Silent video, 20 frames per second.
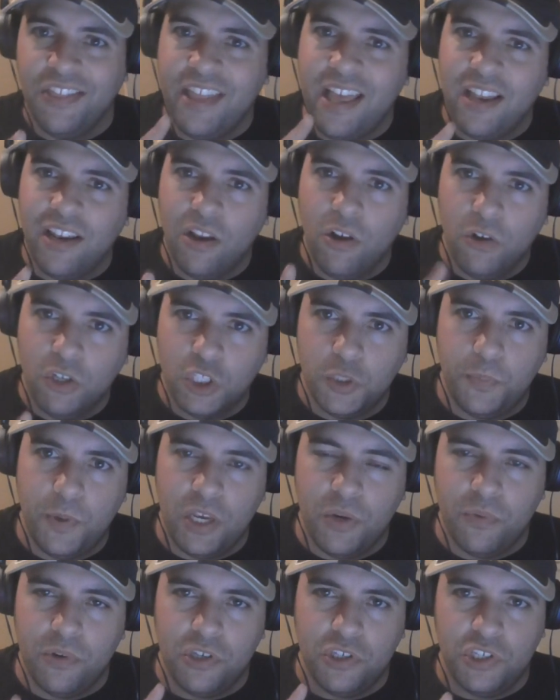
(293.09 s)
in that last
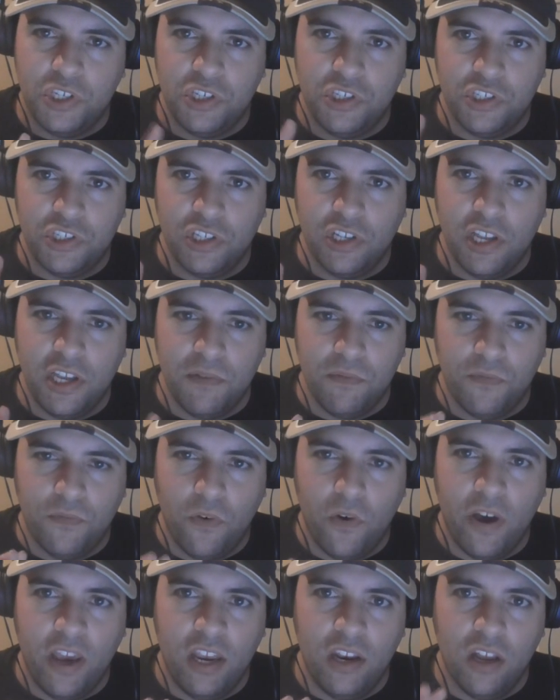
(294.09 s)
bit where you see Selene
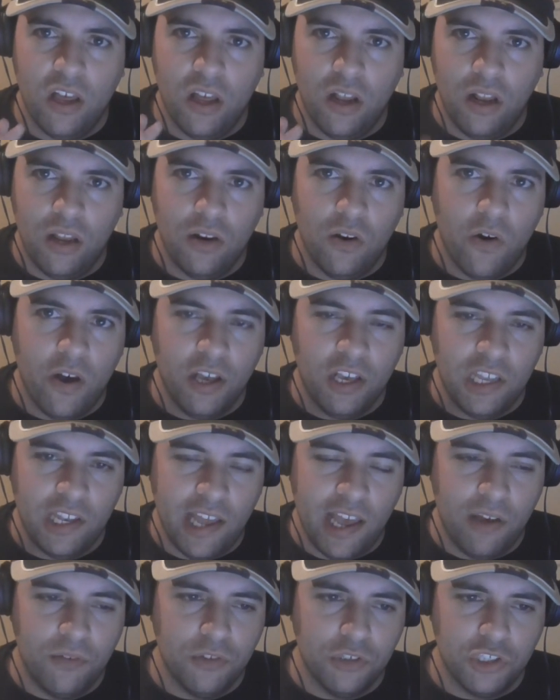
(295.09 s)
fighting a
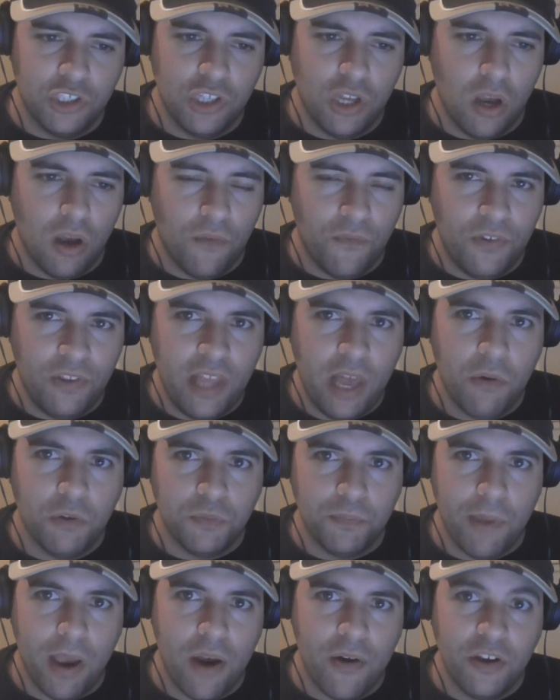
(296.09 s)
Lycan out in the snow, I think that
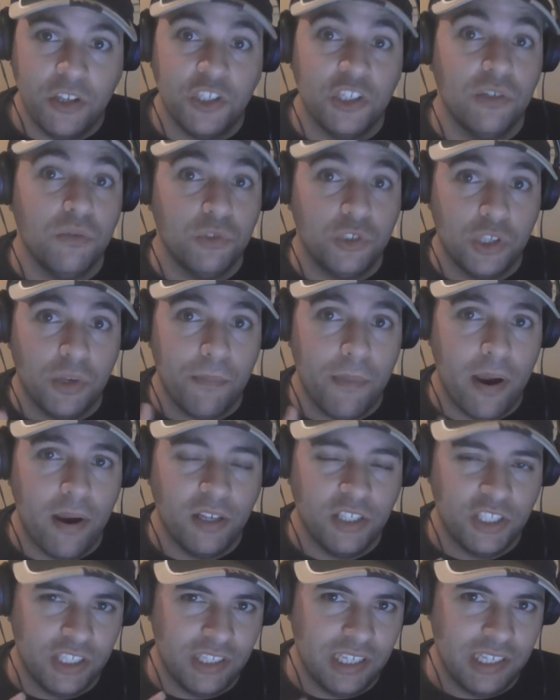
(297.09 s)
was Marius, and also
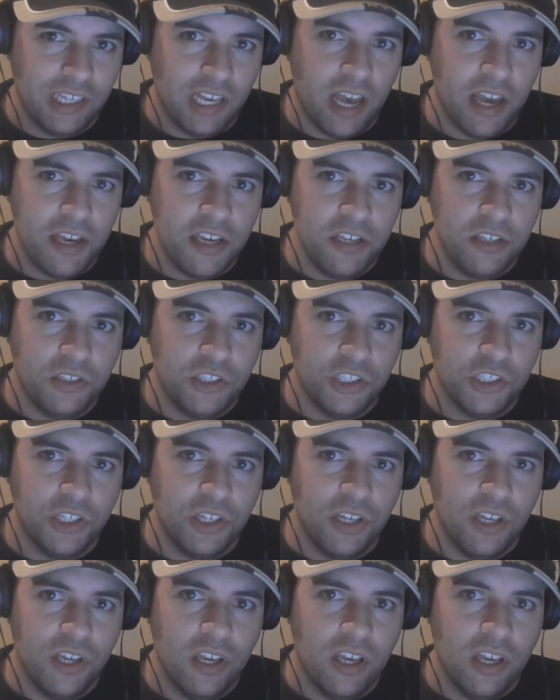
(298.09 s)
Marius in the cage